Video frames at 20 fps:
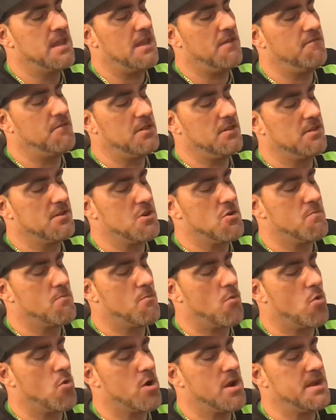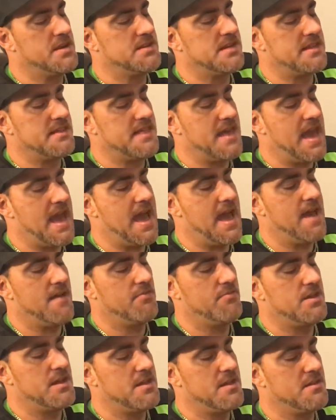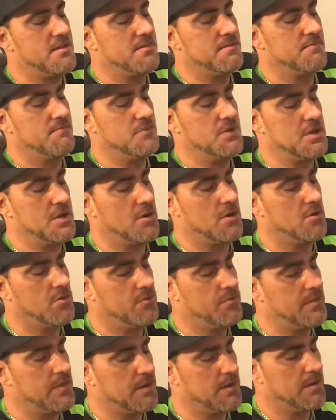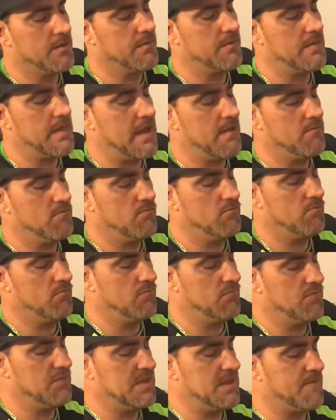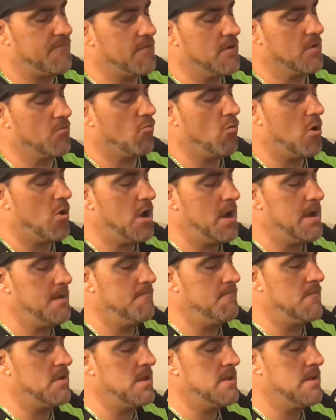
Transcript: If you're more into that, then you know that different one.